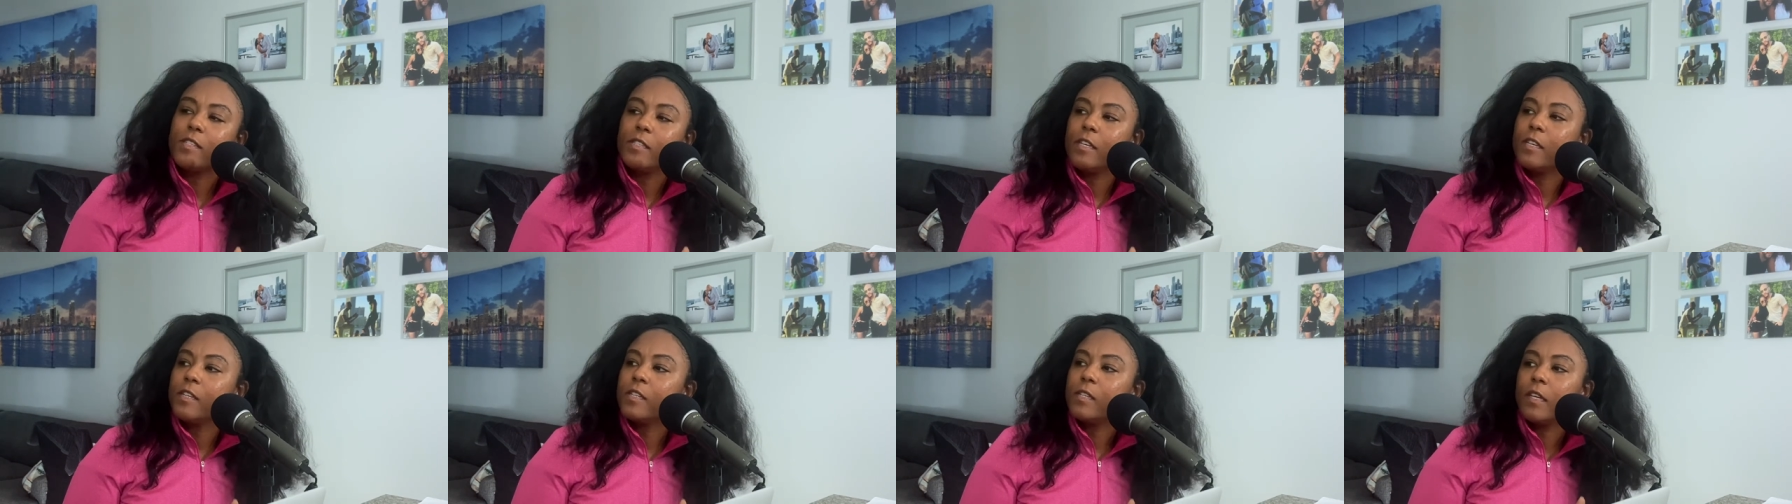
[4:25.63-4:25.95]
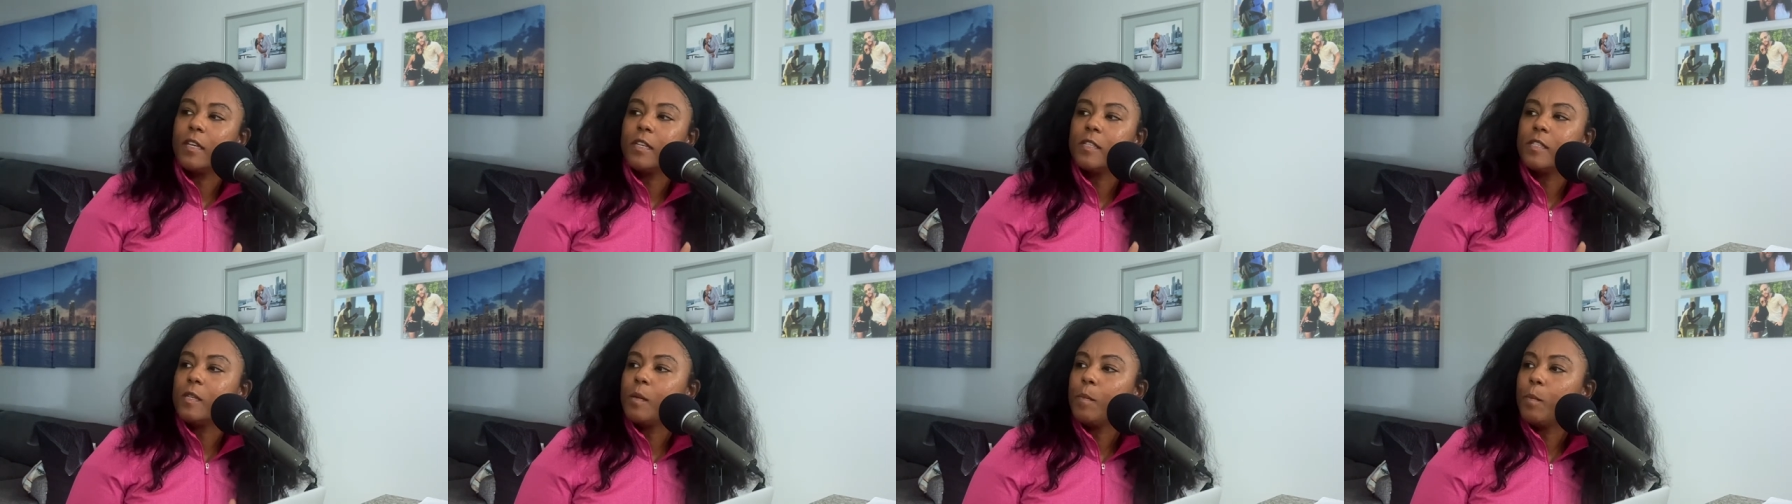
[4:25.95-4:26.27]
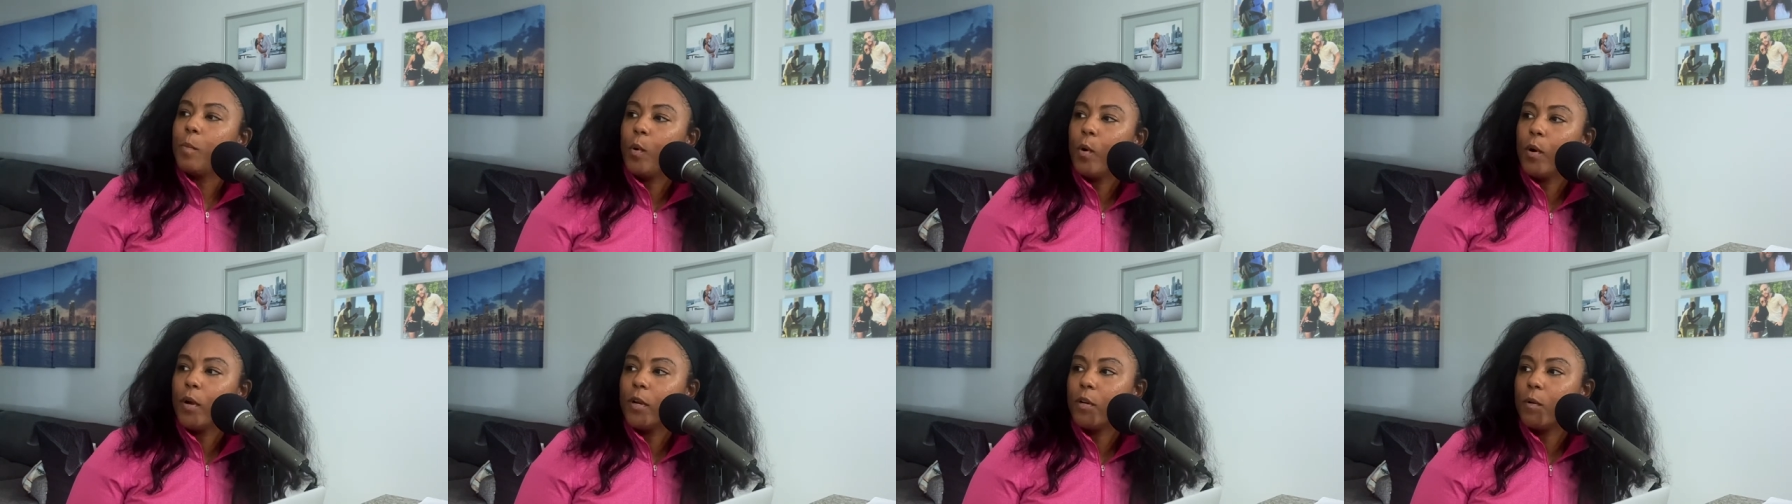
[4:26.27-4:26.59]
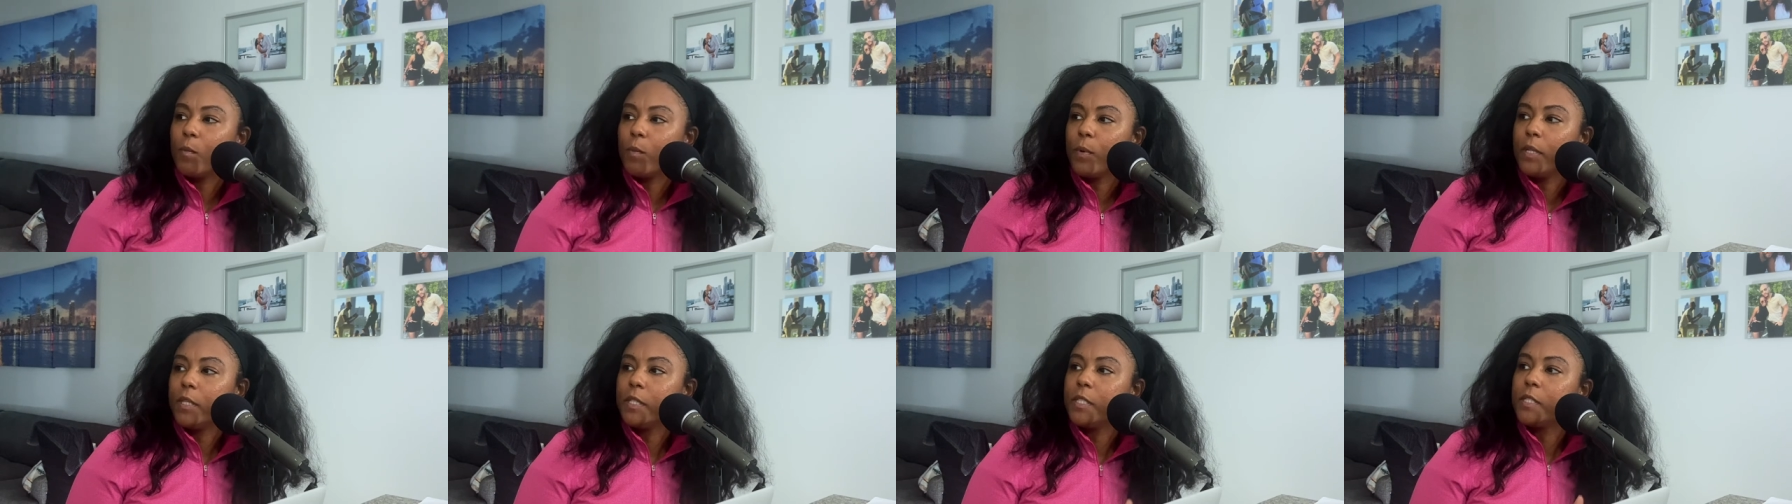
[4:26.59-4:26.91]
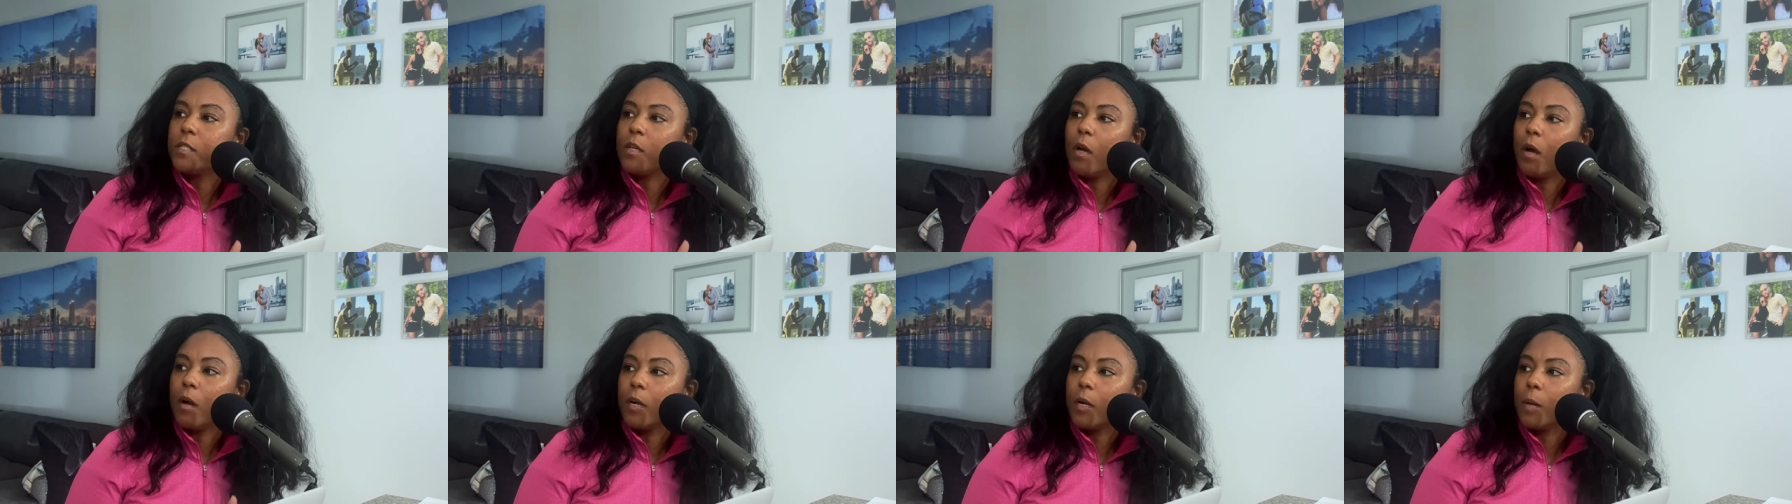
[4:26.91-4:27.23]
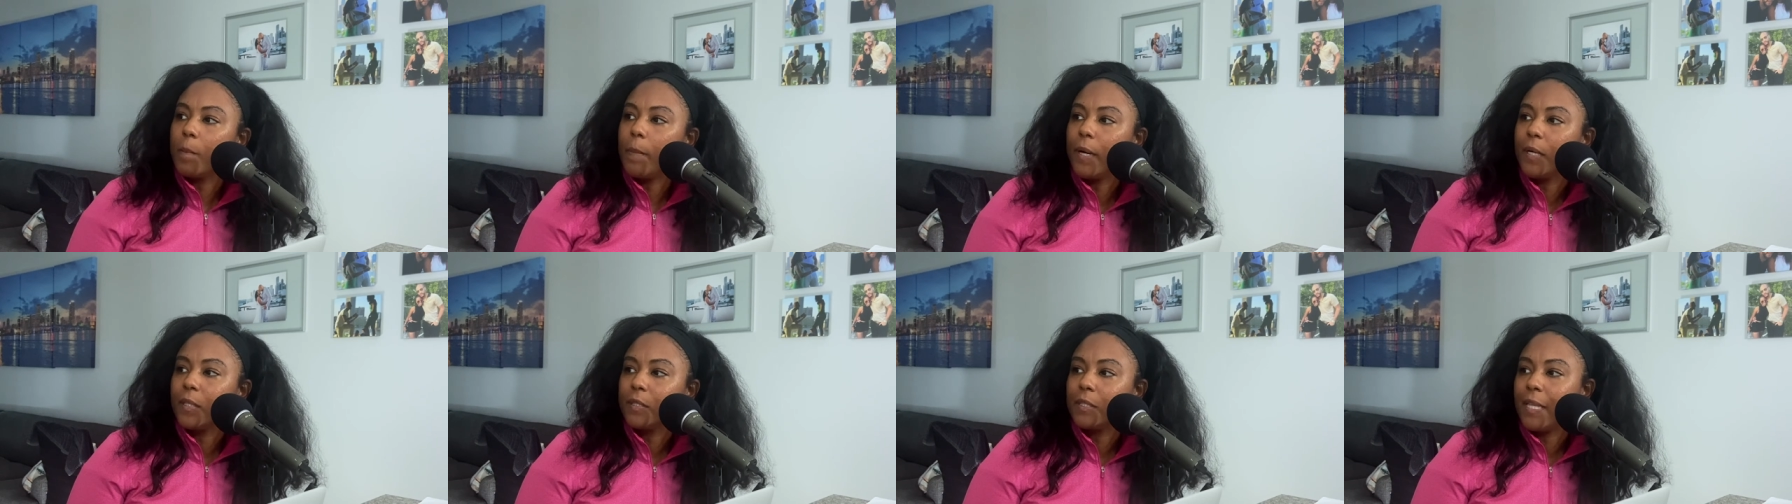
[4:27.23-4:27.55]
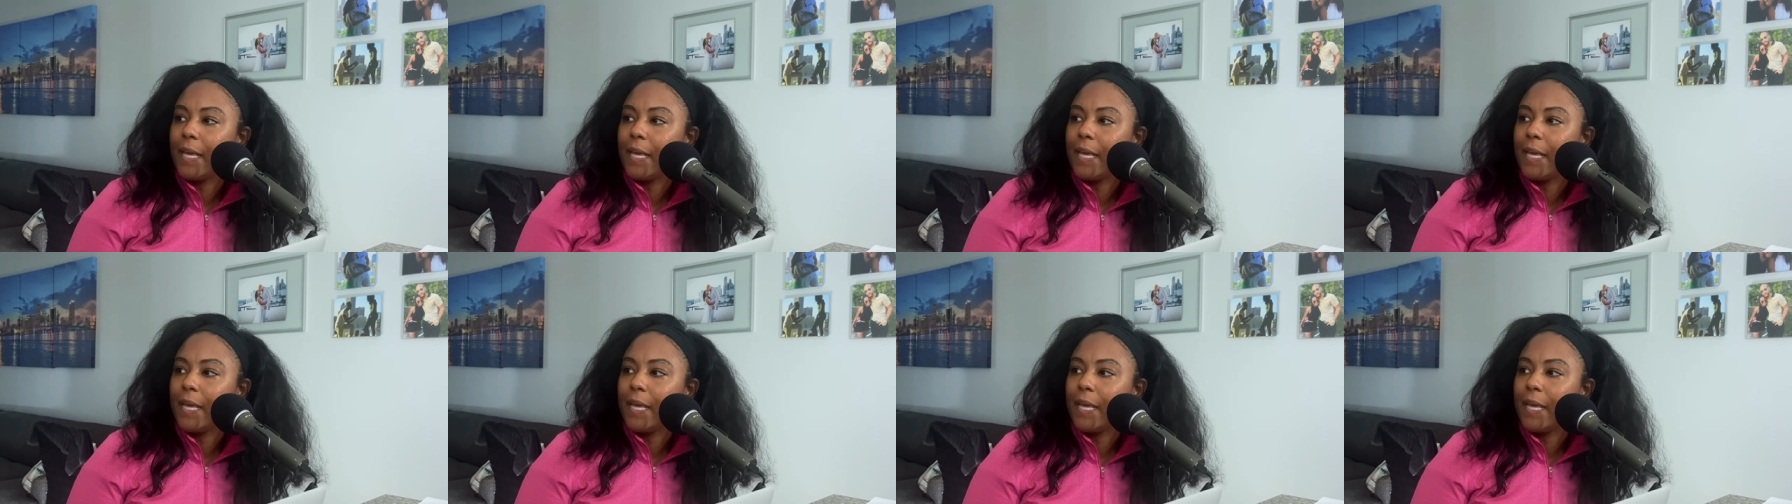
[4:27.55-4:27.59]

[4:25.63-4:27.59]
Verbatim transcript: it's important to really talk about